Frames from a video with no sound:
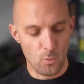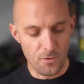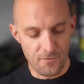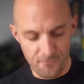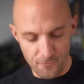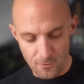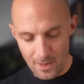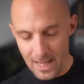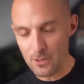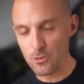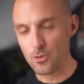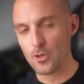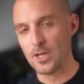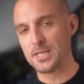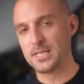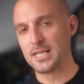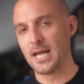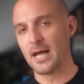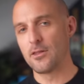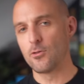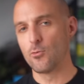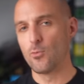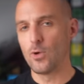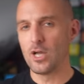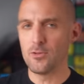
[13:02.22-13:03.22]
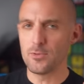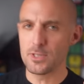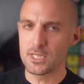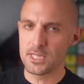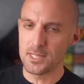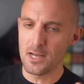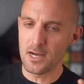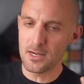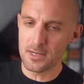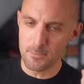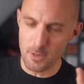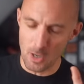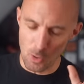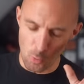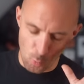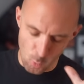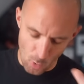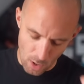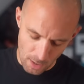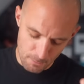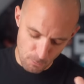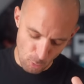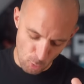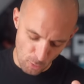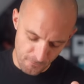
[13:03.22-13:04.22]
With flashlights out of the way, let's talk about
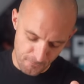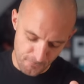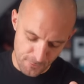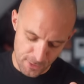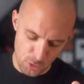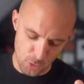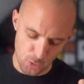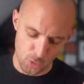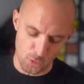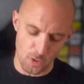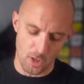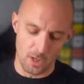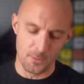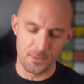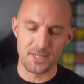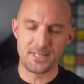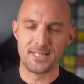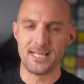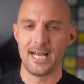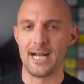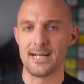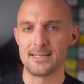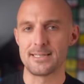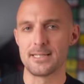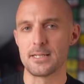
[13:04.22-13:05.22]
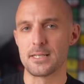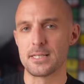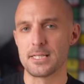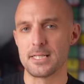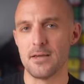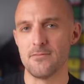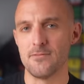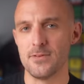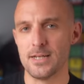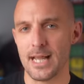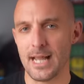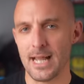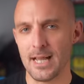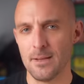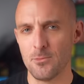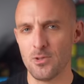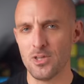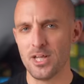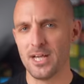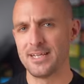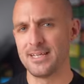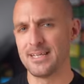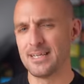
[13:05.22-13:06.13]
one more feature on the Tactix 7 AMOLED,